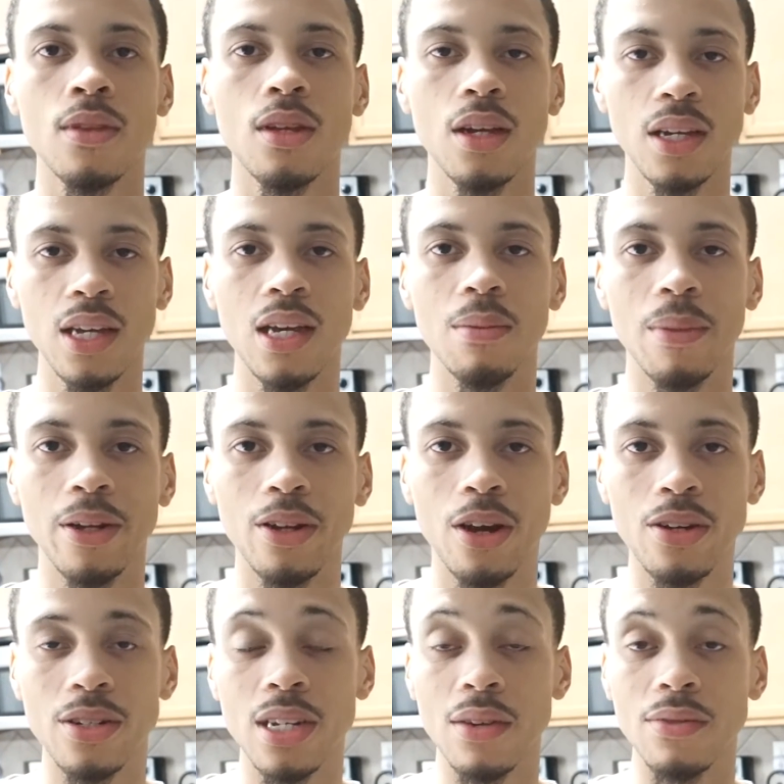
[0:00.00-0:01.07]
Again, my
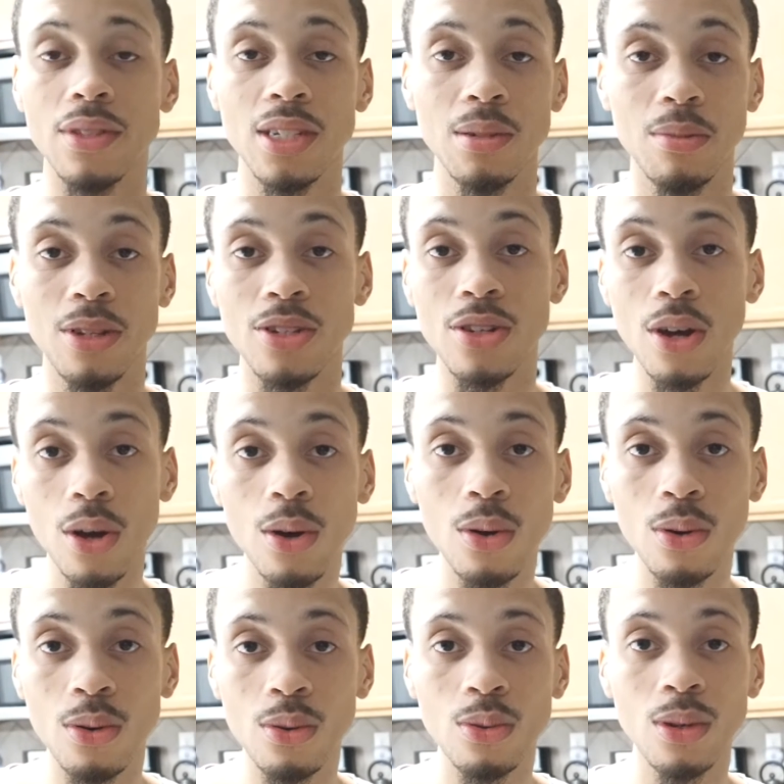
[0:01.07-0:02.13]
daughter's 17 months
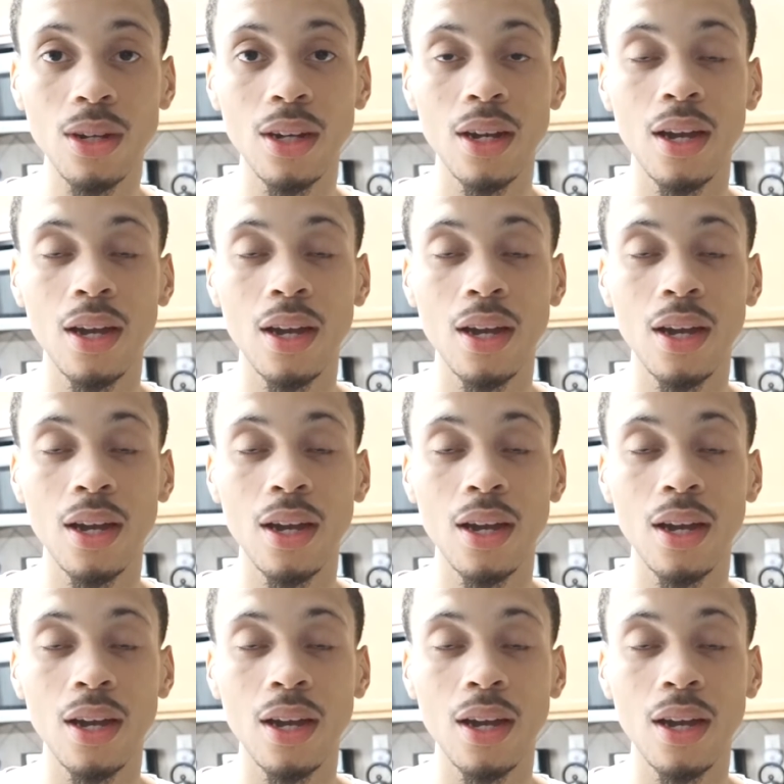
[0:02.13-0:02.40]
old